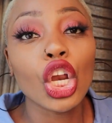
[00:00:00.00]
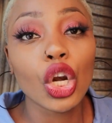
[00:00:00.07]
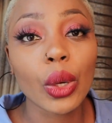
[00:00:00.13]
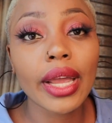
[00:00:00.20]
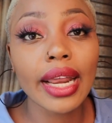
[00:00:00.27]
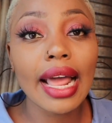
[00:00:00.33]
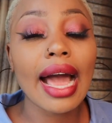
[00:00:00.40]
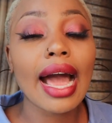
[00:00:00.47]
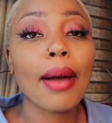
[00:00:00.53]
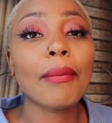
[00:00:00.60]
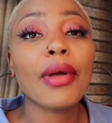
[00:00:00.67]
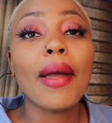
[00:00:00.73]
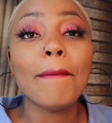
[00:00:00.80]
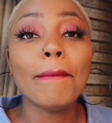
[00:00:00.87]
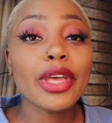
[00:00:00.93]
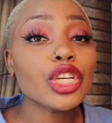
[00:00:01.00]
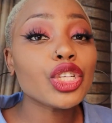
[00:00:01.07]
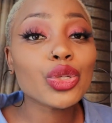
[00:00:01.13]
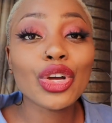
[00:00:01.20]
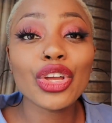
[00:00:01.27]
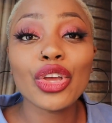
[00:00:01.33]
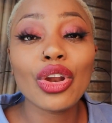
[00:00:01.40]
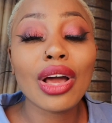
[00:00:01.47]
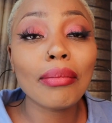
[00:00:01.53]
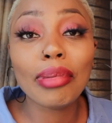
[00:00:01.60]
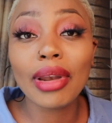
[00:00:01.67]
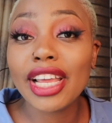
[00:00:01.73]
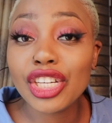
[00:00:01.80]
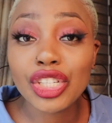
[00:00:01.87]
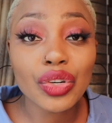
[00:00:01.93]
look it up. Make sure you're not
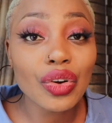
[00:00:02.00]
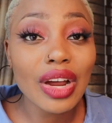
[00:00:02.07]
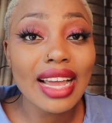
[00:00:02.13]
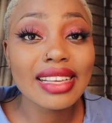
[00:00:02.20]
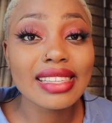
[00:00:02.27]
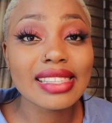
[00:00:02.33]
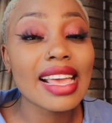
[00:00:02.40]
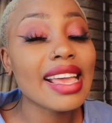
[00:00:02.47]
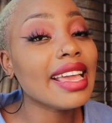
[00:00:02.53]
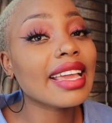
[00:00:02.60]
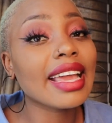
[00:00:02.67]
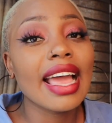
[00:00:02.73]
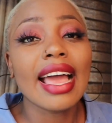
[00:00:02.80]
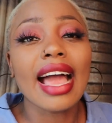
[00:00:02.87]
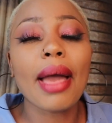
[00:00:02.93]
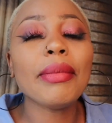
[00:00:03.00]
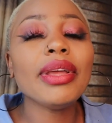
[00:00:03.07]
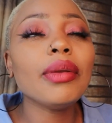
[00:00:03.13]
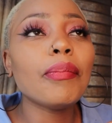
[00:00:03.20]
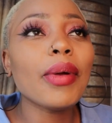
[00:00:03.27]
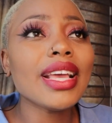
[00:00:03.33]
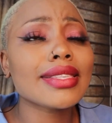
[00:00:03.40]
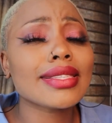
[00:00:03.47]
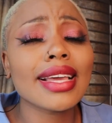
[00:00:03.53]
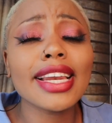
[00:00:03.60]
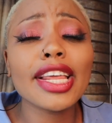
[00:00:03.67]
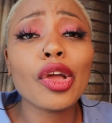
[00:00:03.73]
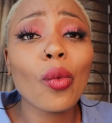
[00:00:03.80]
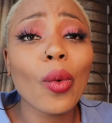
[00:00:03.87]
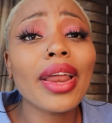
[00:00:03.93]
plagiarizing. I mean,
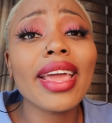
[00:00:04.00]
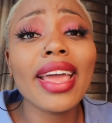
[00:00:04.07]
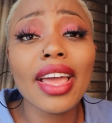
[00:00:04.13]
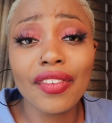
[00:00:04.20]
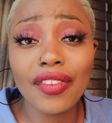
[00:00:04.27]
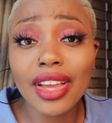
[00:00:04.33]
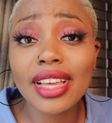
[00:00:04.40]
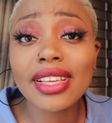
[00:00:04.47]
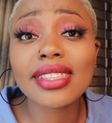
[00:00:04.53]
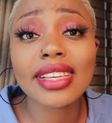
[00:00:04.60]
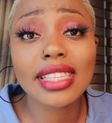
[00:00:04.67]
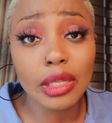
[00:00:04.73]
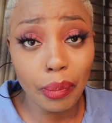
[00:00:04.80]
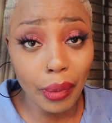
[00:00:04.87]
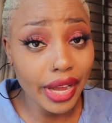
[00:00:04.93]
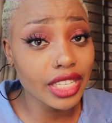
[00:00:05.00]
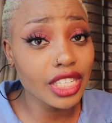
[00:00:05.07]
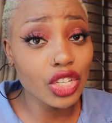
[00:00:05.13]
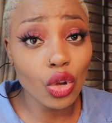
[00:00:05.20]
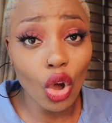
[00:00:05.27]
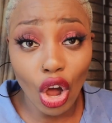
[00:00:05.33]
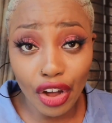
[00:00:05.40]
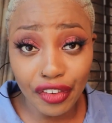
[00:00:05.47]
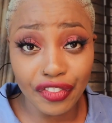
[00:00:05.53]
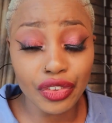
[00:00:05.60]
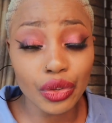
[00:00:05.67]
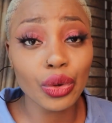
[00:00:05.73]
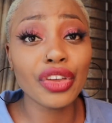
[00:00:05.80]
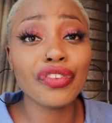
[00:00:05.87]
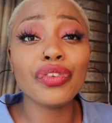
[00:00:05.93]
basically whatever is expected of
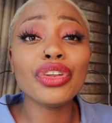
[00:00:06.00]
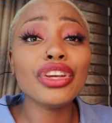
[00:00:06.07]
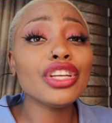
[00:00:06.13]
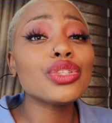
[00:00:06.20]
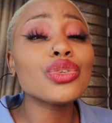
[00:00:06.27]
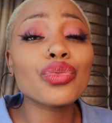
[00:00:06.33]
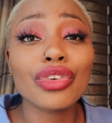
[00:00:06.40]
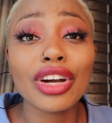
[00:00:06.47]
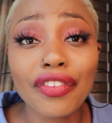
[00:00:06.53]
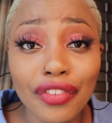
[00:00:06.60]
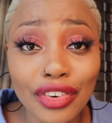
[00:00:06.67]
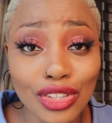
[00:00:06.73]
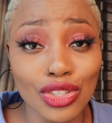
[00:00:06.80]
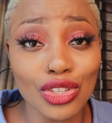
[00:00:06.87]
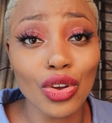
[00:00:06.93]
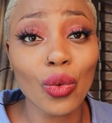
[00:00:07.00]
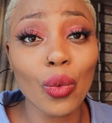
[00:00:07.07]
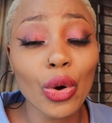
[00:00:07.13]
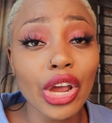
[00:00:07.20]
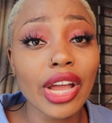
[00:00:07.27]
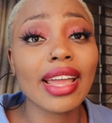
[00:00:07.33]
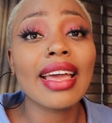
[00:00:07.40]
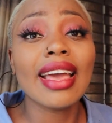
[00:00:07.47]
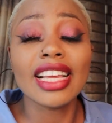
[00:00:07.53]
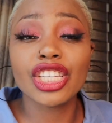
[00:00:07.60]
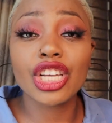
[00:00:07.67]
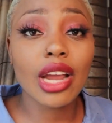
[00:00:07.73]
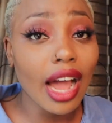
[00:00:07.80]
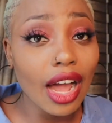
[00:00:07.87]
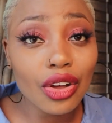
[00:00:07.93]
you. If you need to reference your work
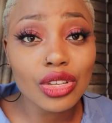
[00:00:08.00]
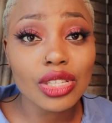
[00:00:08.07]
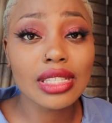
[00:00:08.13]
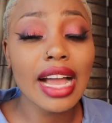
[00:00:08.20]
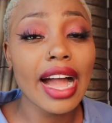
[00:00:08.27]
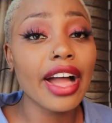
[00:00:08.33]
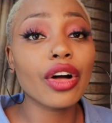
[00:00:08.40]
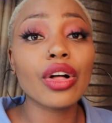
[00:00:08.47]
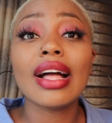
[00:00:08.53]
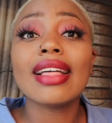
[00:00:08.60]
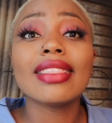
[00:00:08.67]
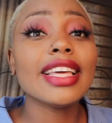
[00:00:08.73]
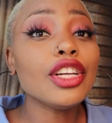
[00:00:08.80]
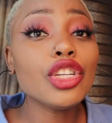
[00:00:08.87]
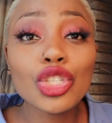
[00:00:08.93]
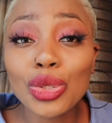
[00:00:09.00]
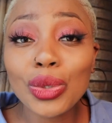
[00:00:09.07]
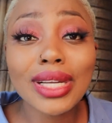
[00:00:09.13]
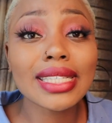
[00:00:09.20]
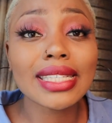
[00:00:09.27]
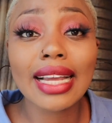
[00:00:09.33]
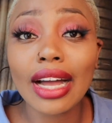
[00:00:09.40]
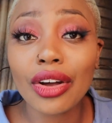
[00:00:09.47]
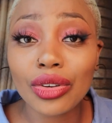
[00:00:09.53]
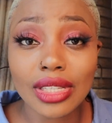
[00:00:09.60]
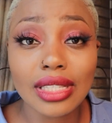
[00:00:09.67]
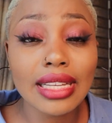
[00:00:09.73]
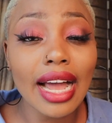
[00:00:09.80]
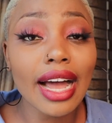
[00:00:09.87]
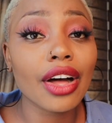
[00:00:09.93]
Chicago style, then do it Chicago
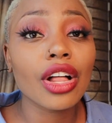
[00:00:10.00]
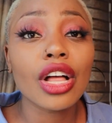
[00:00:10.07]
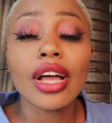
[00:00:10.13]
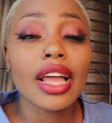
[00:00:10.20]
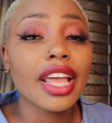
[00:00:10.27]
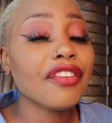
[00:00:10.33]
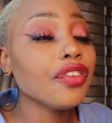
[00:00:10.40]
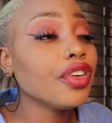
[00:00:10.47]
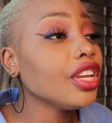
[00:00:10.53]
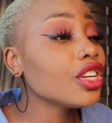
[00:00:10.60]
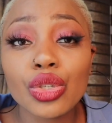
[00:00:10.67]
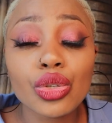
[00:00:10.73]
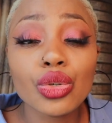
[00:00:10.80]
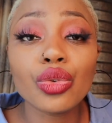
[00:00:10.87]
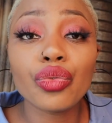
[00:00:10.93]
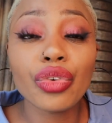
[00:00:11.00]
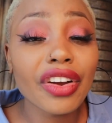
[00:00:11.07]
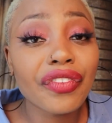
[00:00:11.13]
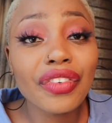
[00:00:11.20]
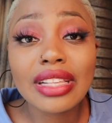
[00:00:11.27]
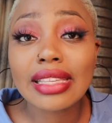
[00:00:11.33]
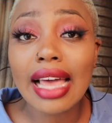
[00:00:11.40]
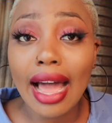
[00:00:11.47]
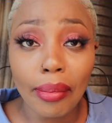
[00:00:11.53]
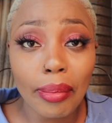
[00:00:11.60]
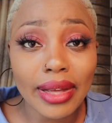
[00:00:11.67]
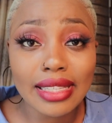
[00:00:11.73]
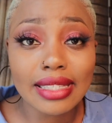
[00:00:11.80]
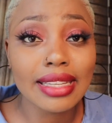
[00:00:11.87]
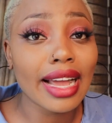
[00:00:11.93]
style. If you need to reference
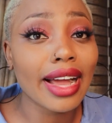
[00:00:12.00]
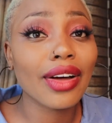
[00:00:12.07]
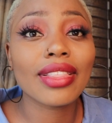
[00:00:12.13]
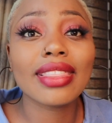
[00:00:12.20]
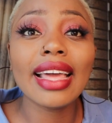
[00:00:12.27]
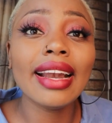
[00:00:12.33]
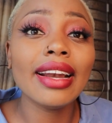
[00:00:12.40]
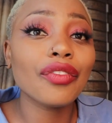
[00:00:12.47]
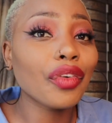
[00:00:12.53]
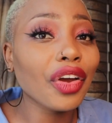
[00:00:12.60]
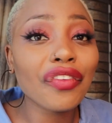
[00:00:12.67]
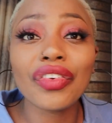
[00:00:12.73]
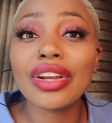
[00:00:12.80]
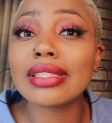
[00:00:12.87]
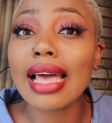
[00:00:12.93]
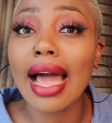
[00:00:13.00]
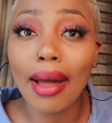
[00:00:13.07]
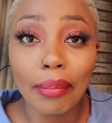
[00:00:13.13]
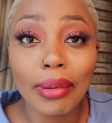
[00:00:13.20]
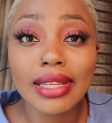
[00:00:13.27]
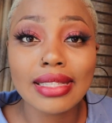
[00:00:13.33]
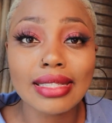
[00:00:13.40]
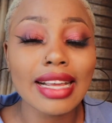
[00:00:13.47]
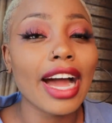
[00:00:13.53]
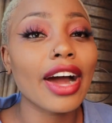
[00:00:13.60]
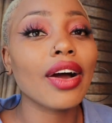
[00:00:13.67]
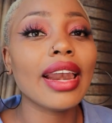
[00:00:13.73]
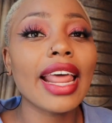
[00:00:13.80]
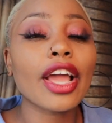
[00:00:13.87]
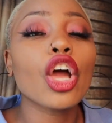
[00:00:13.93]
upper style, then reference upper
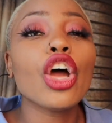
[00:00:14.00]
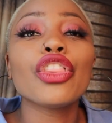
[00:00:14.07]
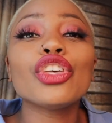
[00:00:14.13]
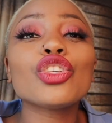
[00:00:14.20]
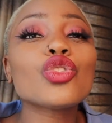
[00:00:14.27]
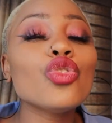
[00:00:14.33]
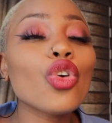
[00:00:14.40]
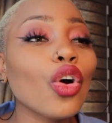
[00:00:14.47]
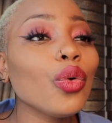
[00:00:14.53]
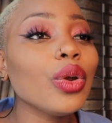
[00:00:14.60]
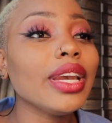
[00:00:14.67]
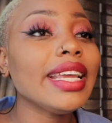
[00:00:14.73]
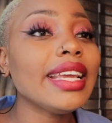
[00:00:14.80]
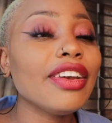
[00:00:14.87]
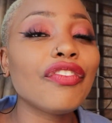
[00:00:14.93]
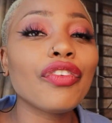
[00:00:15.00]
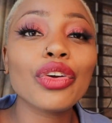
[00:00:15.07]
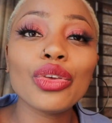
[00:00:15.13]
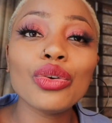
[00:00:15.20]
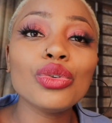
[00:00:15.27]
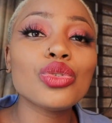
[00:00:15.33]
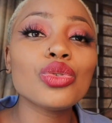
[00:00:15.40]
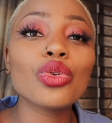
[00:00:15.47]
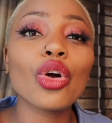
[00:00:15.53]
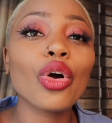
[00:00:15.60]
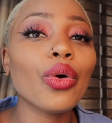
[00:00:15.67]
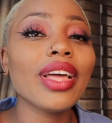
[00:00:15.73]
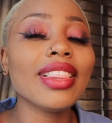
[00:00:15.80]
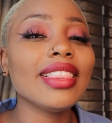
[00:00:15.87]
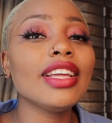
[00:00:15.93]
style. Like, there's no need for you to
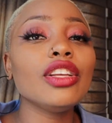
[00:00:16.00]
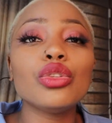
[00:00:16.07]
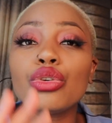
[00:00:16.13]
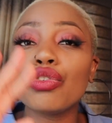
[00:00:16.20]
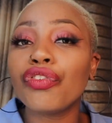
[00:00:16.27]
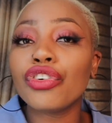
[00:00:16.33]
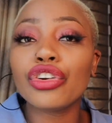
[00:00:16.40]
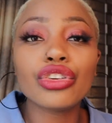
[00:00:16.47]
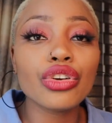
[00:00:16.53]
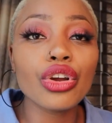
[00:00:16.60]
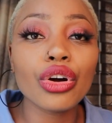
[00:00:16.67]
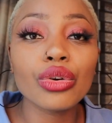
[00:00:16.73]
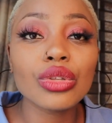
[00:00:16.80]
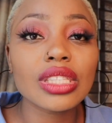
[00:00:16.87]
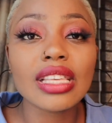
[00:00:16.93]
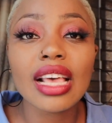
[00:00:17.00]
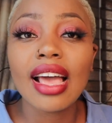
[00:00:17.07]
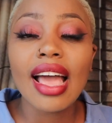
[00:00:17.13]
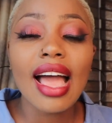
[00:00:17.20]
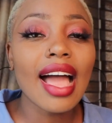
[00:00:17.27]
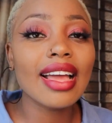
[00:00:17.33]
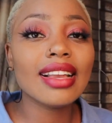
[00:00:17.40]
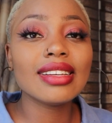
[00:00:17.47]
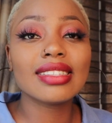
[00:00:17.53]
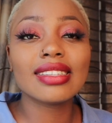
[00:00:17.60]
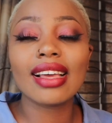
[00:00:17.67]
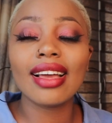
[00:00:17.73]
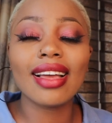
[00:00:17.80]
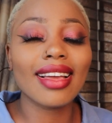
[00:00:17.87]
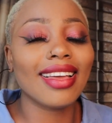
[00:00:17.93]
go and then do footnotes,
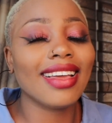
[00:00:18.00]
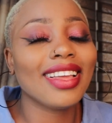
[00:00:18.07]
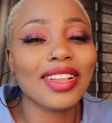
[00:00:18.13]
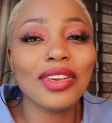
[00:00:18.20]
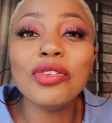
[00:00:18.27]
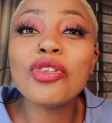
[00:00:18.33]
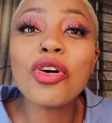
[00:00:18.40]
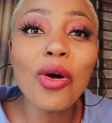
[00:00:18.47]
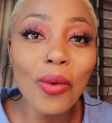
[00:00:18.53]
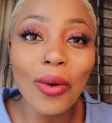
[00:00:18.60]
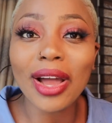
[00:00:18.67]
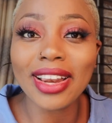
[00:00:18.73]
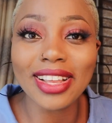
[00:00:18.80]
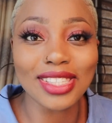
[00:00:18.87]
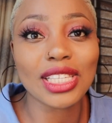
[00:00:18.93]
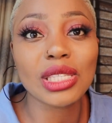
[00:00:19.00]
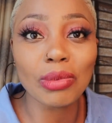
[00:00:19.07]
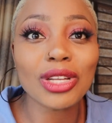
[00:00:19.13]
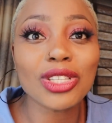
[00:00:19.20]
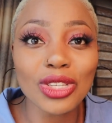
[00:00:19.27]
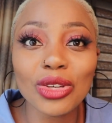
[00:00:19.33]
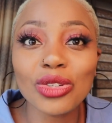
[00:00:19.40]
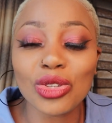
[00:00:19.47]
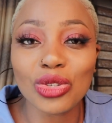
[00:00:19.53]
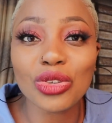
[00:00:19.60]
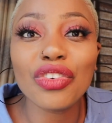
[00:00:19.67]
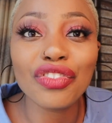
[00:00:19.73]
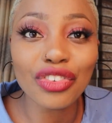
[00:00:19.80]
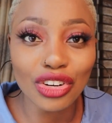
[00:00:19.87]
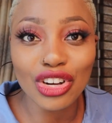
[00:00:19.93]
and no one is expecting you to
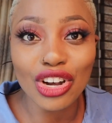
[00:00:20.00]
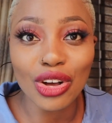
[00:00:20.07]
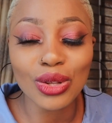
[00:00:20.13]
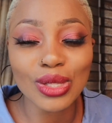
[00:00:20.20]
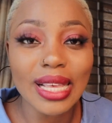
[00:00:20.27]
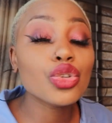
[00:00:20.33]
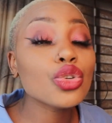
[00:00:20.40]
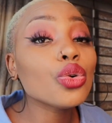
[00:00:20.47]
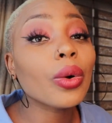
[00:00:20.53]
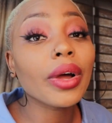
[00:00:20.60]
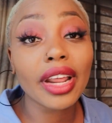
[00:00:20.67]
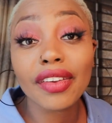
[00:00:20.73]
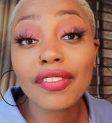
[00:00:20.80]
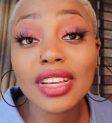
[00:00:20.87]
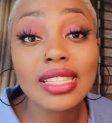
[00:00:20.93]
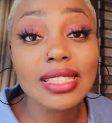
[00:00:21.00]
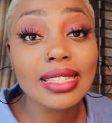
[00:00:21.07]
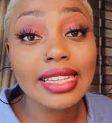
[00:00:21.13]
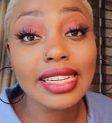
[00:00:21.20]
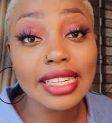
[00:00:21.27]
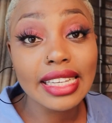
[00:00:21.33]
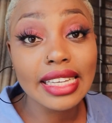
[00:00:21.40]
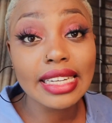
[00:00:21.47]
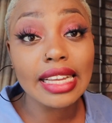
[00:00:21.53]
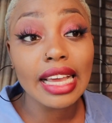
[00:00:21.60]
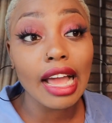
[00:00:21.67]
do footnotes. Do whatever is needed